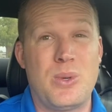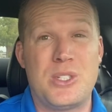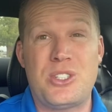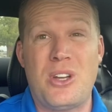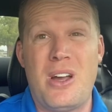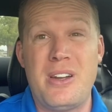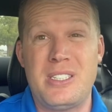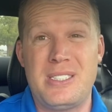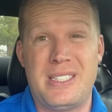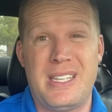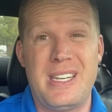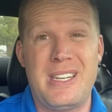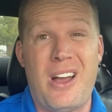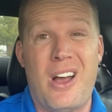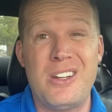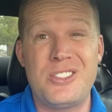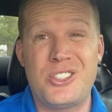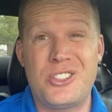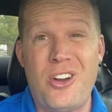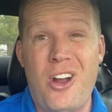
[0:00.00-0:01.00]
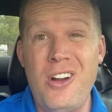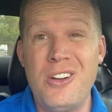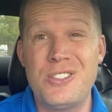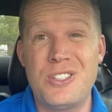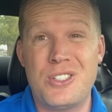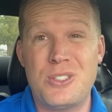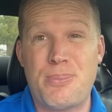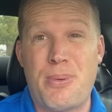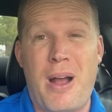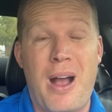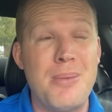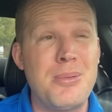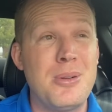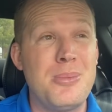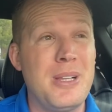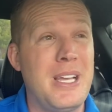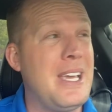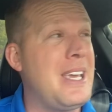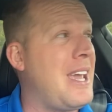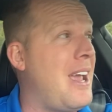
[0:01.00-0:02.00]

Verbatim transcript: which honestly, Dodge Charger's probably